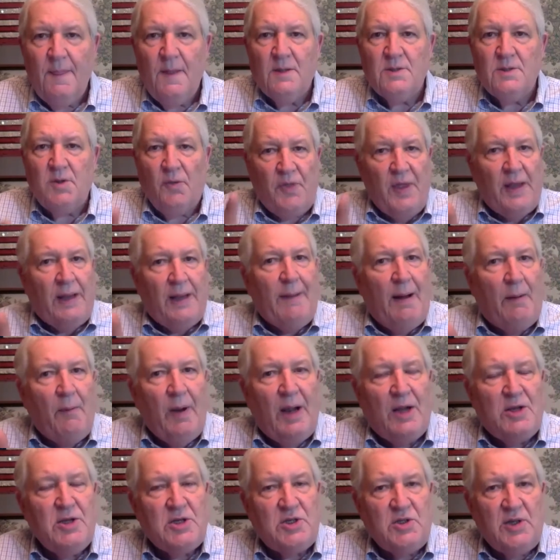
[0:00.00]
So think about
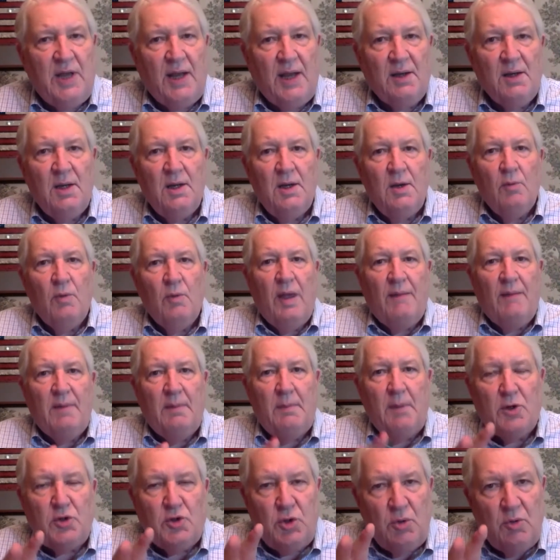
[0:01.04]
what I just said. We have the
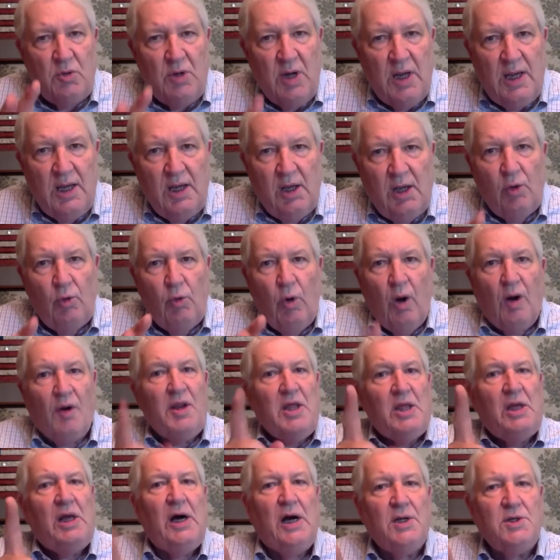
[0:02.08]
most unique,
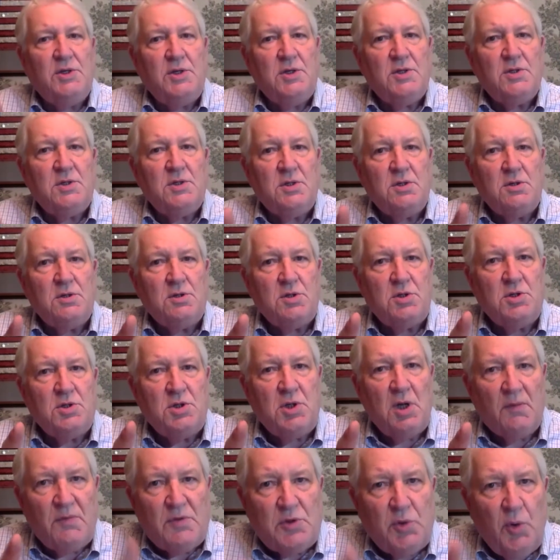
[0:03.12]
quality conscious,
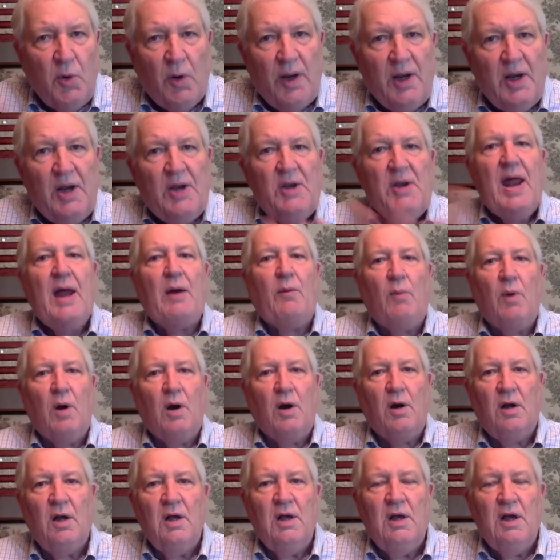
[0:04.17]
service oriented
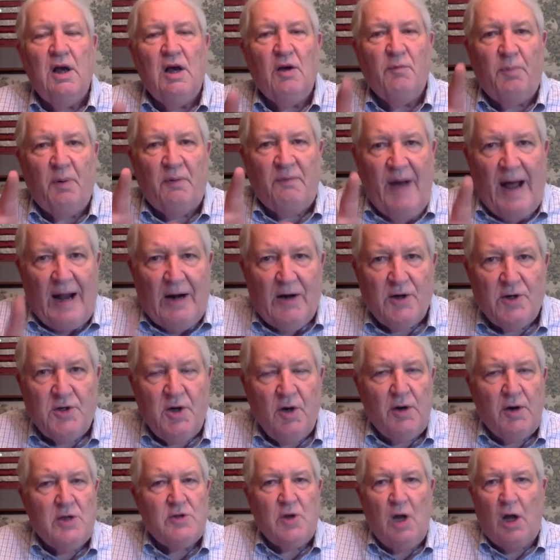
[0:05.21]
network of provider
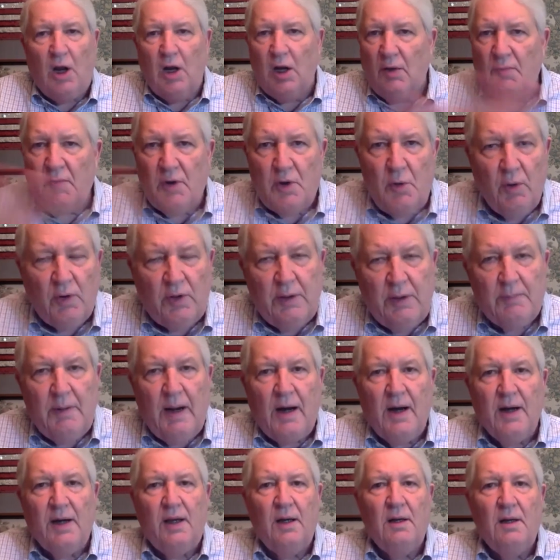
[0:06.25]
attorneys all over North
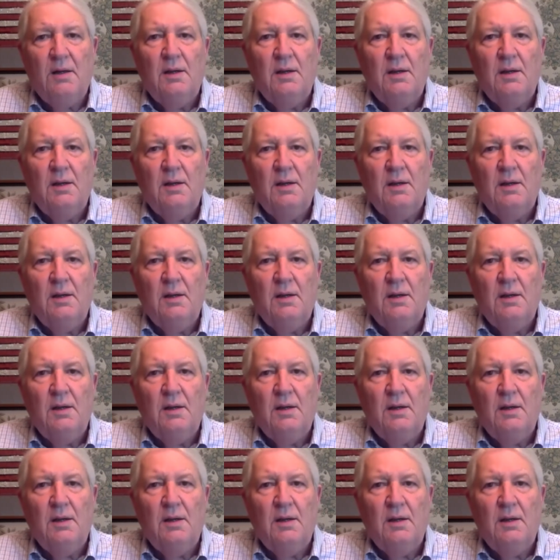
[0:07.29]
America.